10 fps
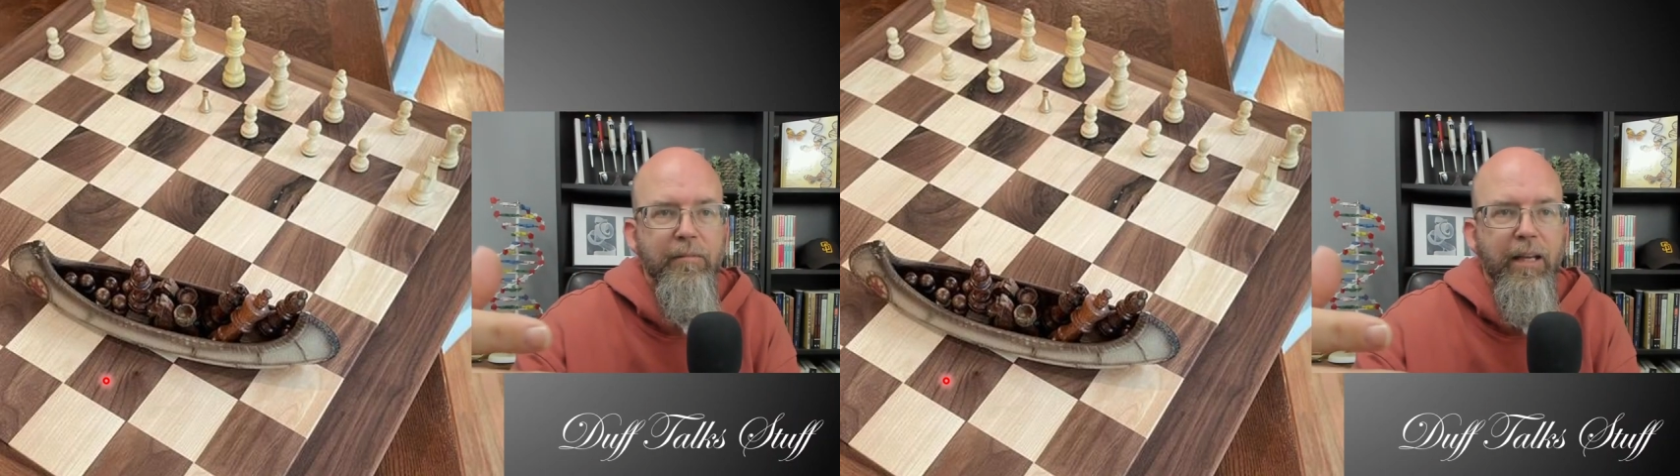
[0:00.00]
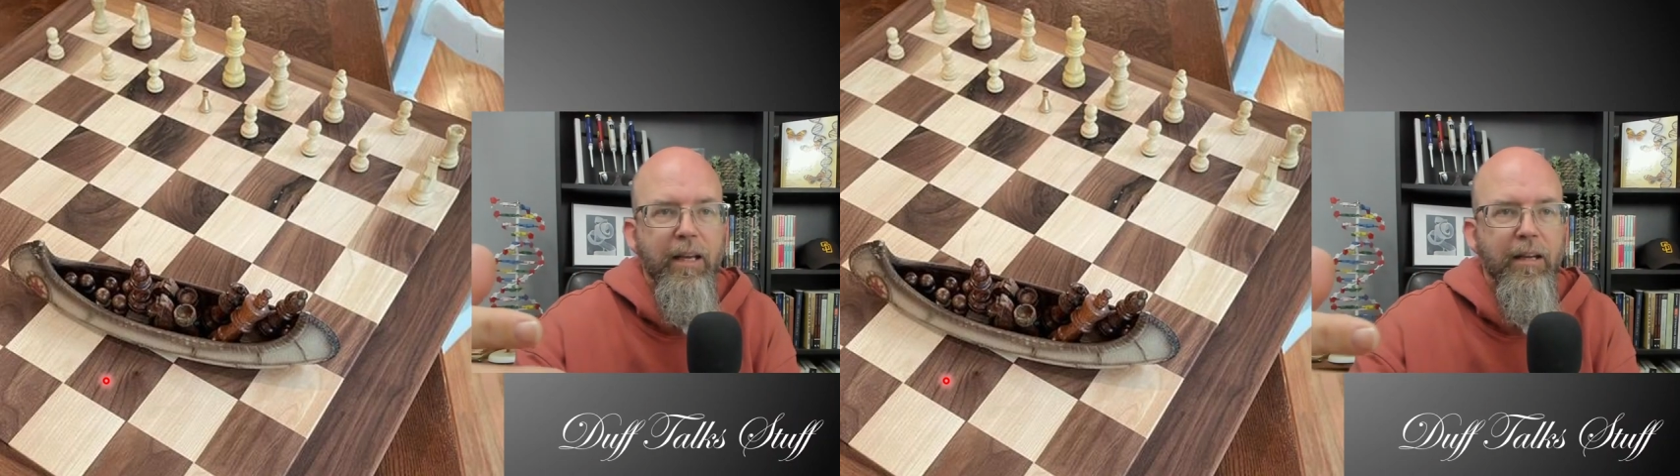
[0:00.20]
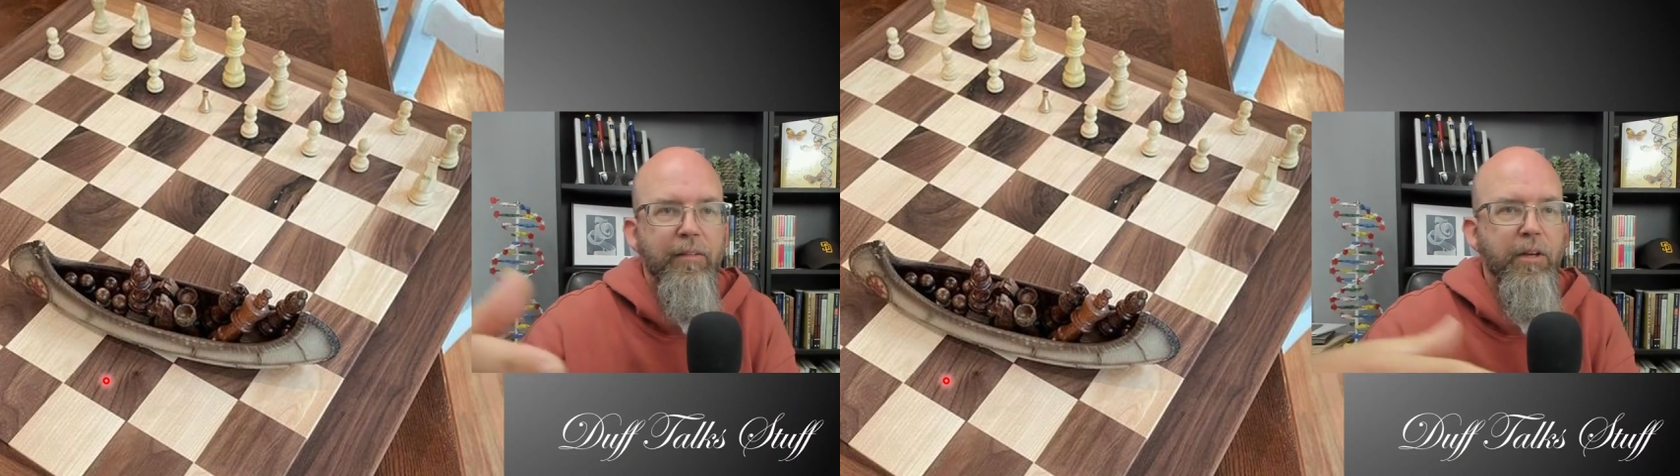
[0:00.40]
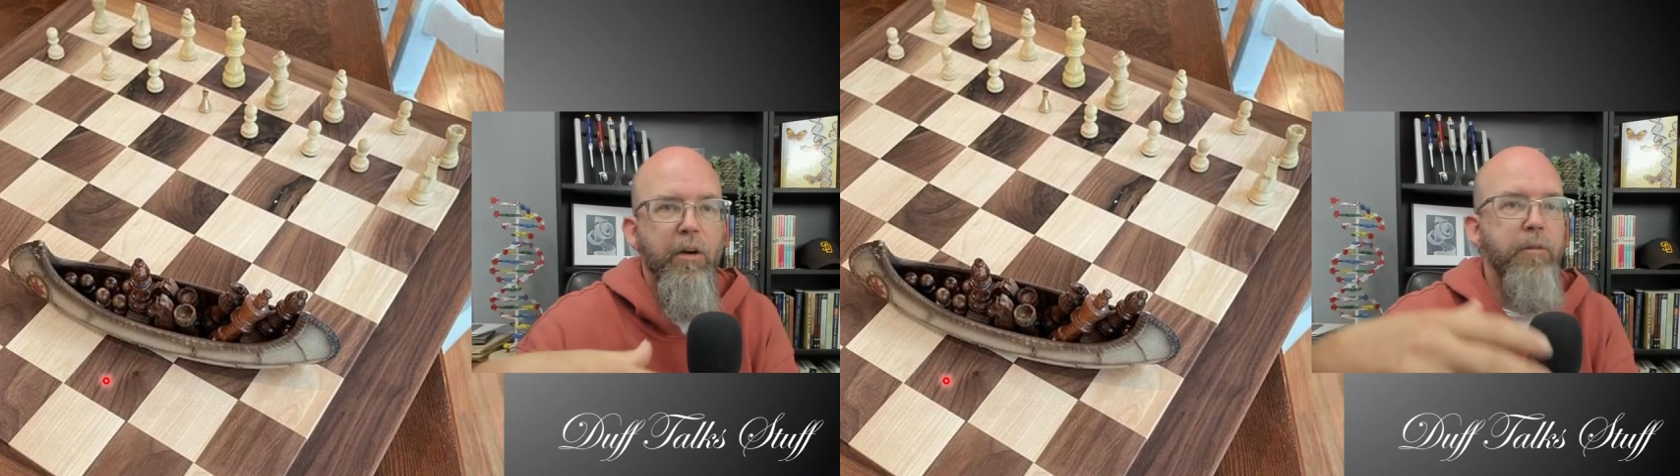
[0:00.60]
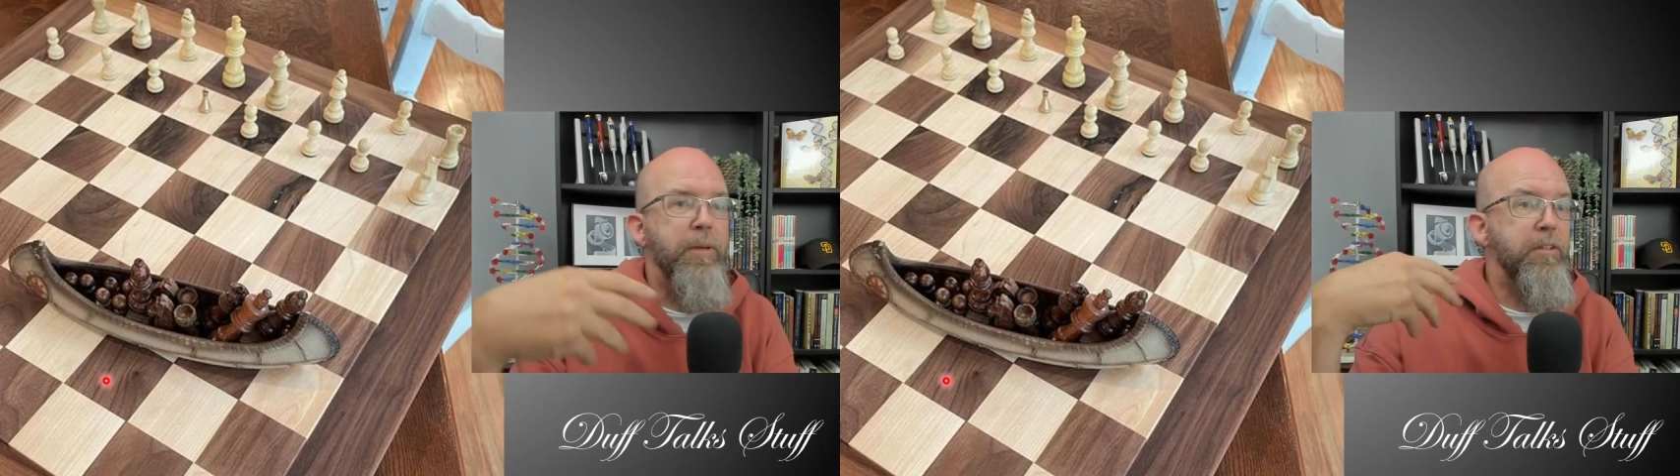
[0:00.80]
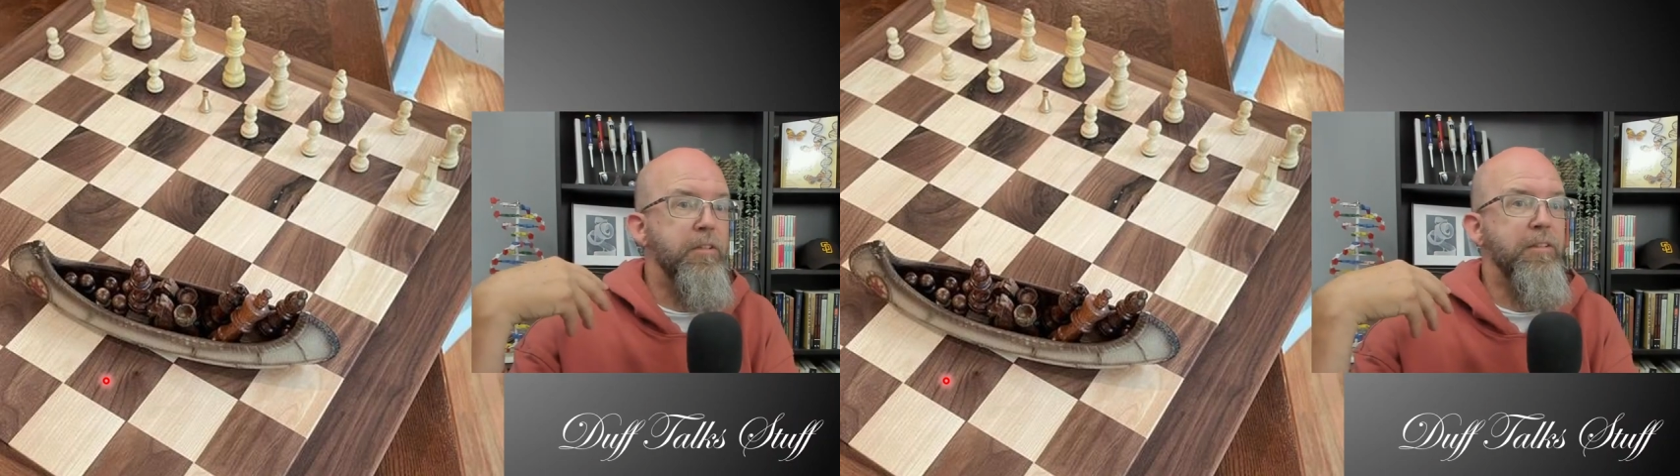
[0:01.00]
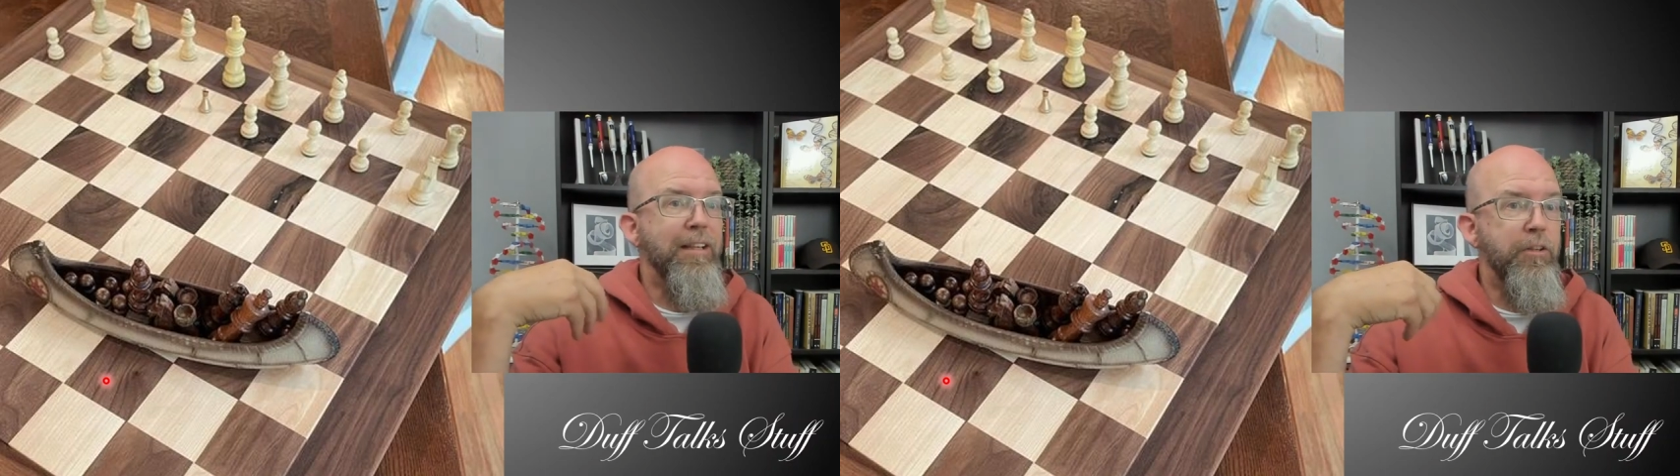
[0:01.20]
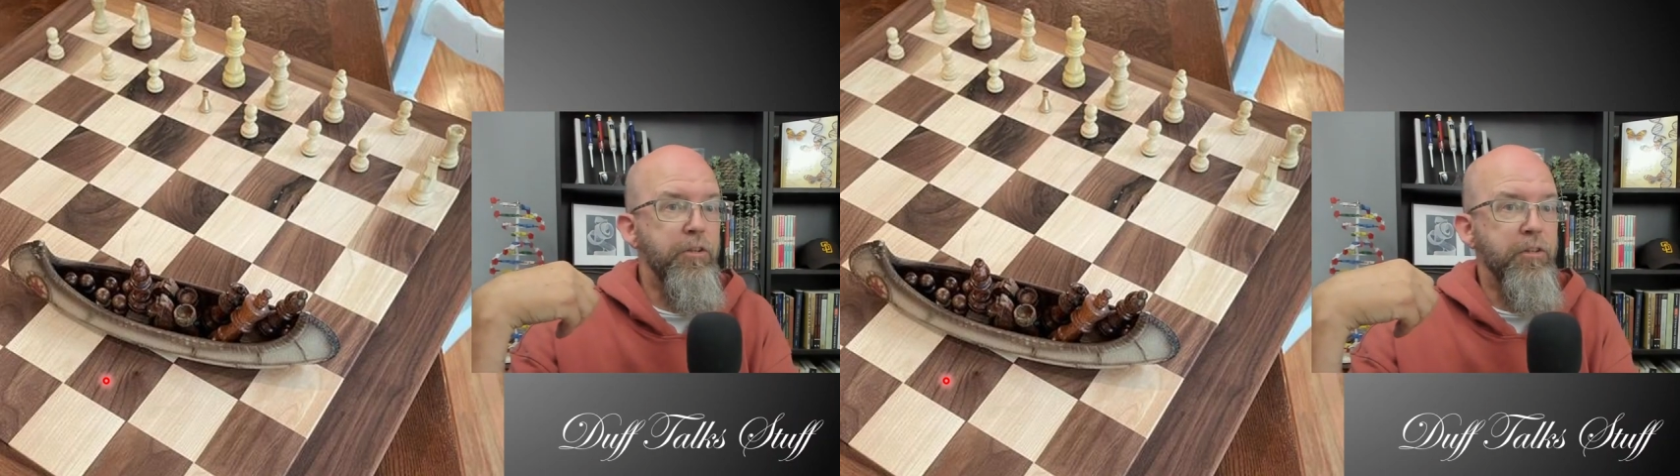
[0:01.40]
and the dark pieces
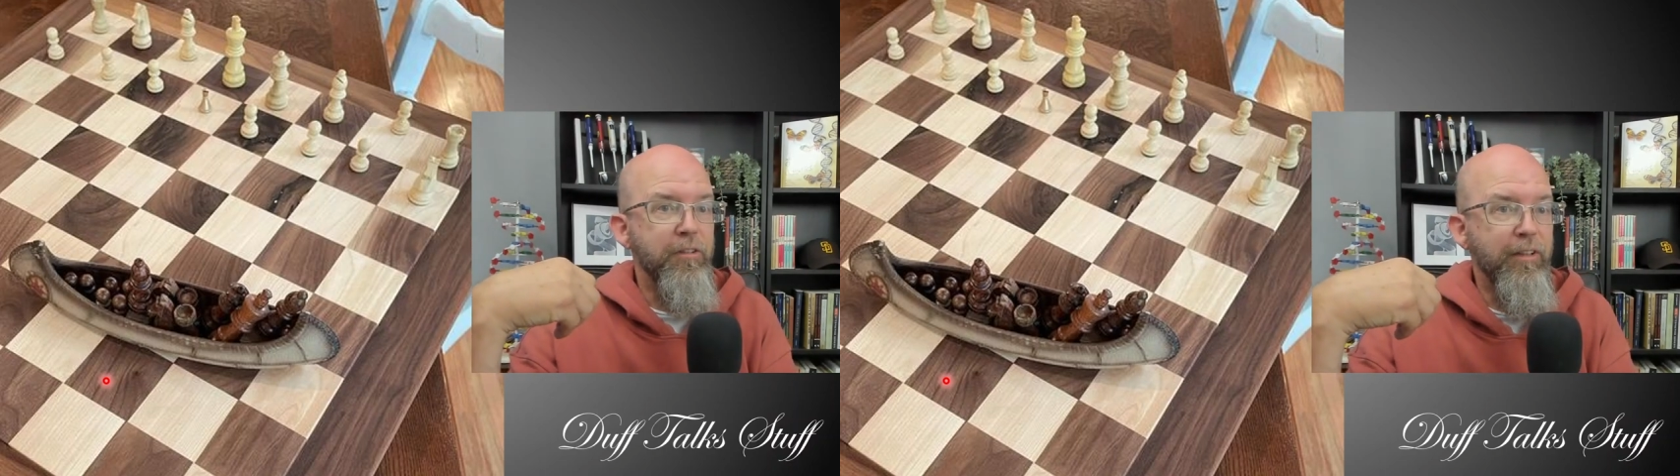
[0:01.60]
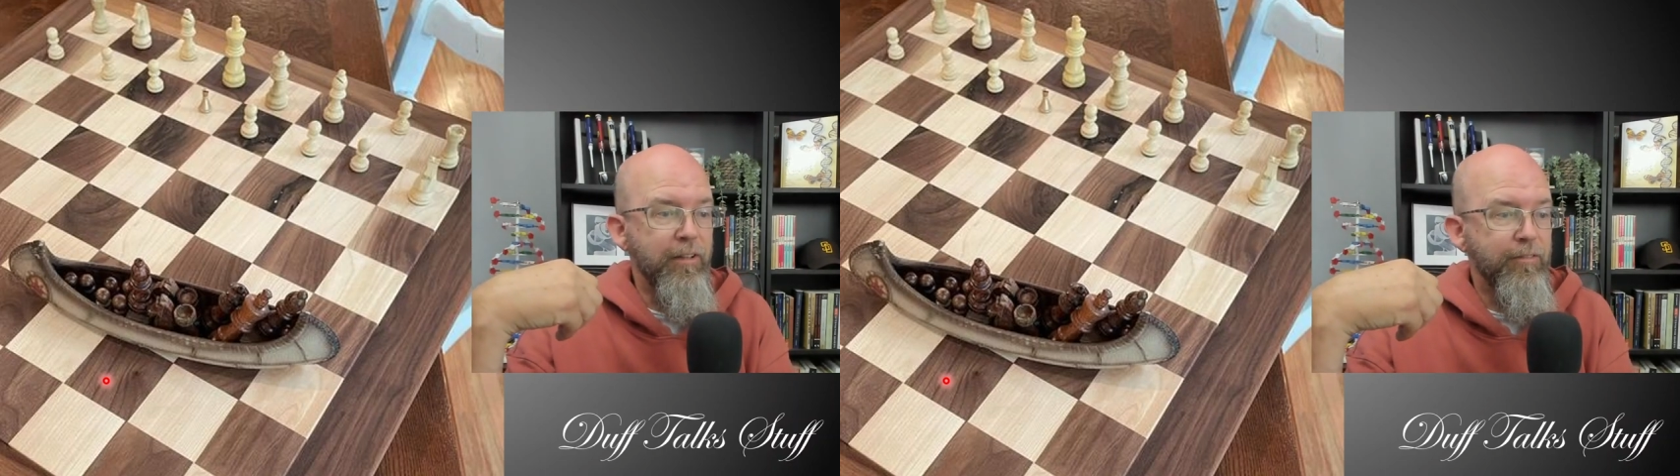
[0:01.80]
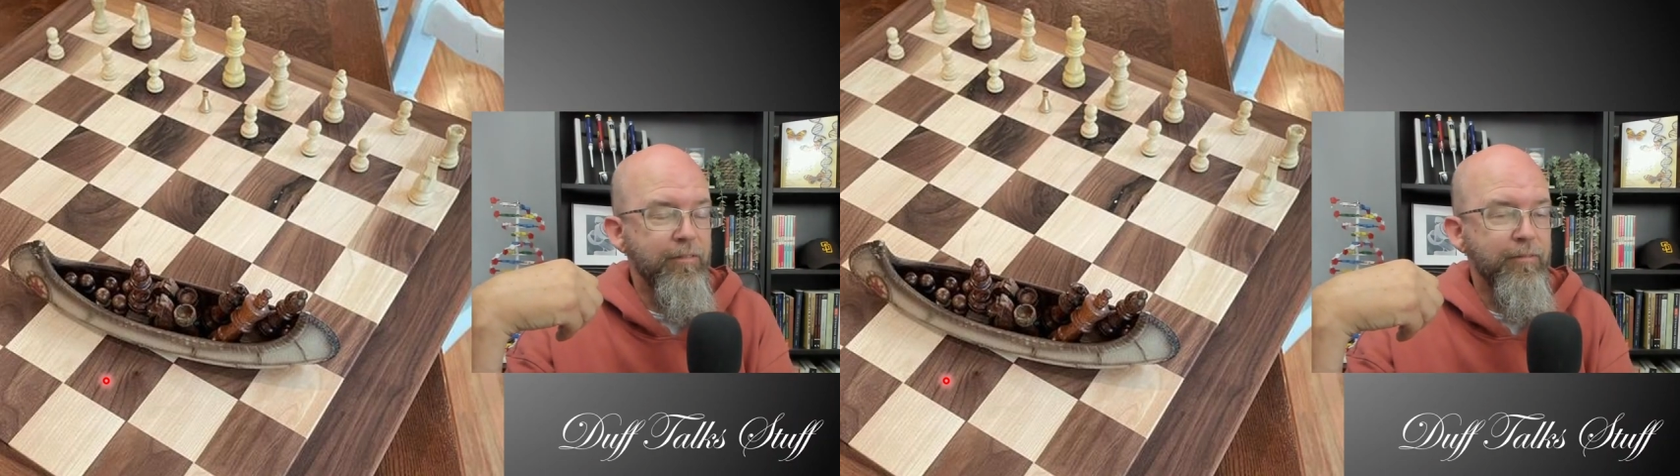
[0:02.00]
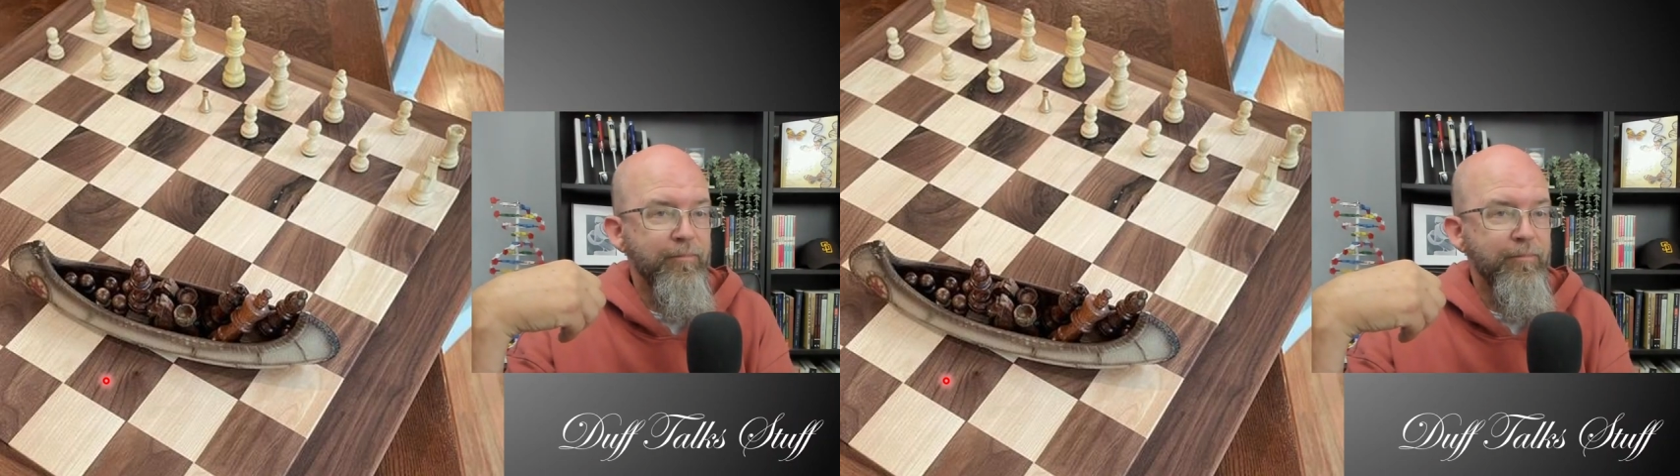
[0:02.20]
need to just leave.